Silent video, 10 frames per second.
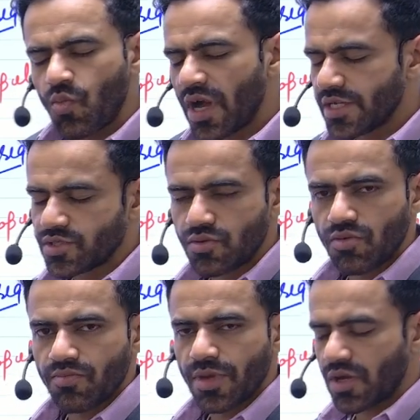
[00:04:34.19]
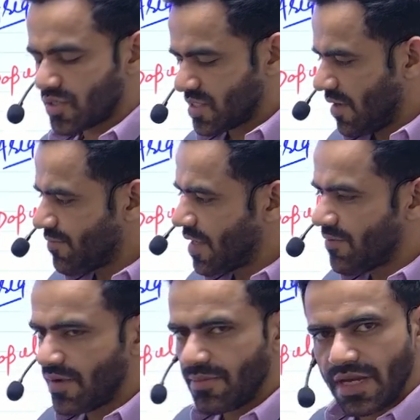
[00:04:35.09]
Why so? Because if there
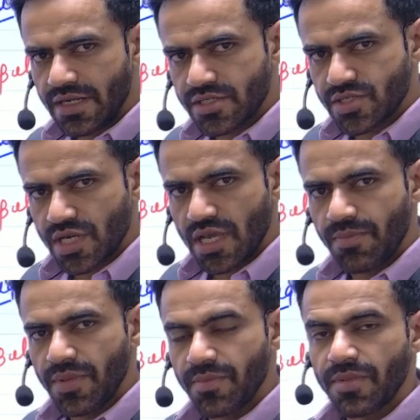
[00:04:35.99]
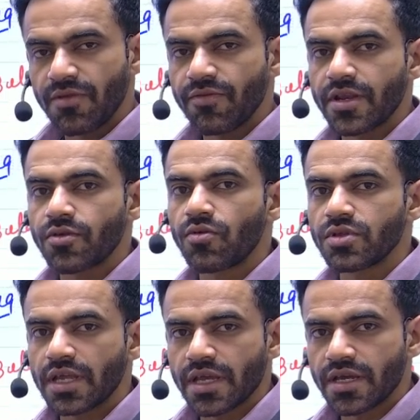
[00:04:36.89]
will be industry, people will go
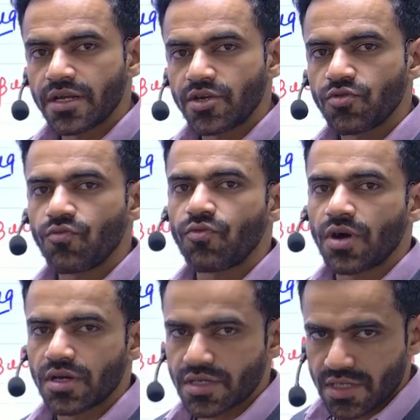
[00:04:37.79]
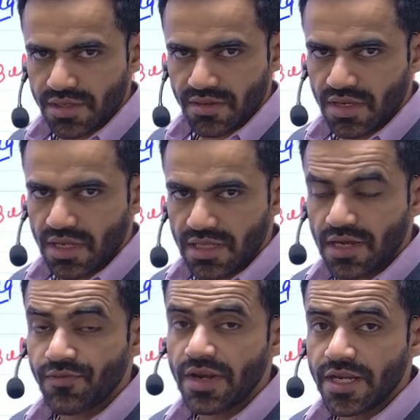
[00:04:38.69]
there to work.
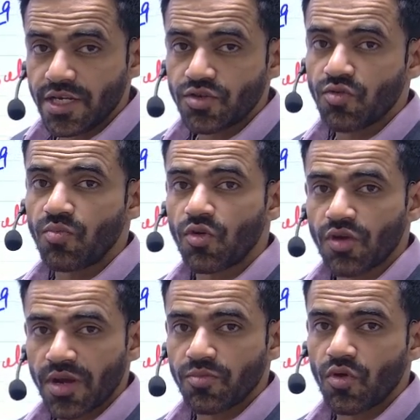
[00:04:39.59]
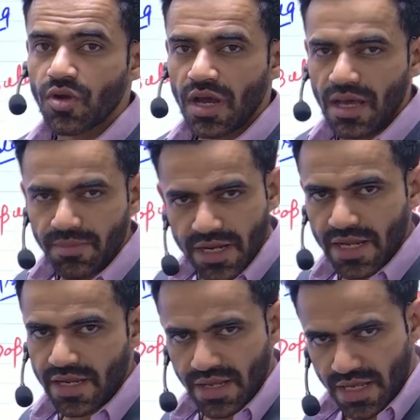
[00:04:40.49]
That will lead to more and more urban
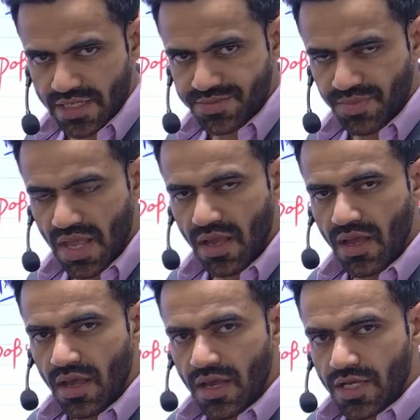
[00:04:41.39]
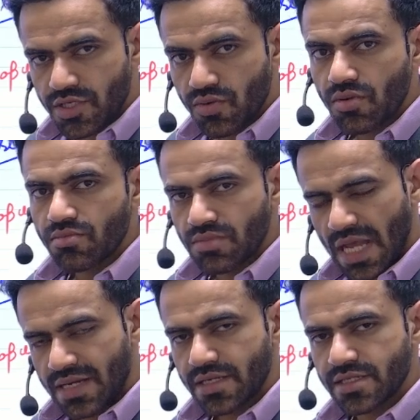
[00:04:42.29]
areas. So
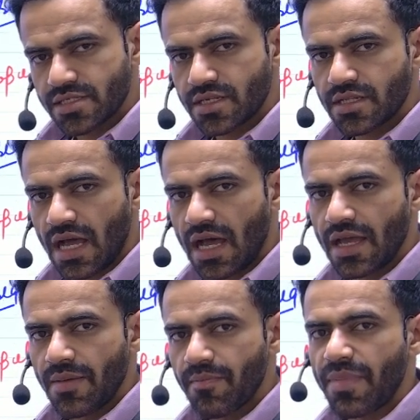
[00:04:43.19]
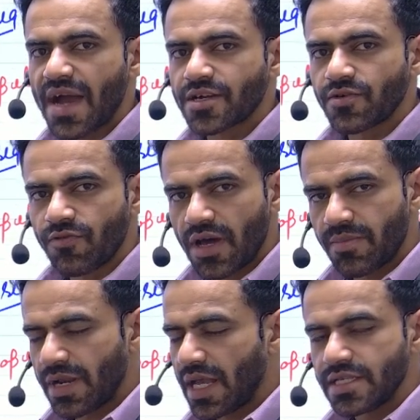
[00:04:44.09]
that is the impact of
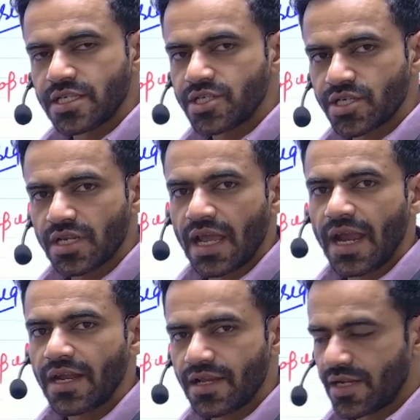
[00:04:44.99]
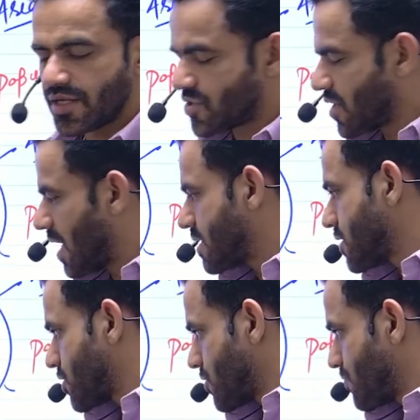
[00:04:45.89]
urbanization and
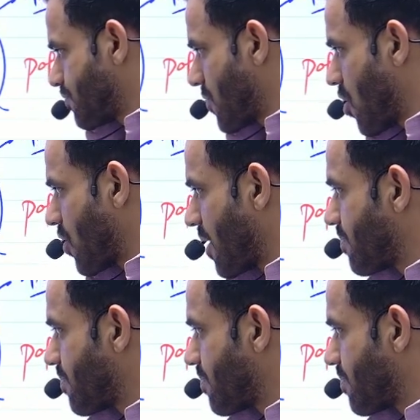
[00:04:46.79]
industrialization. Okay.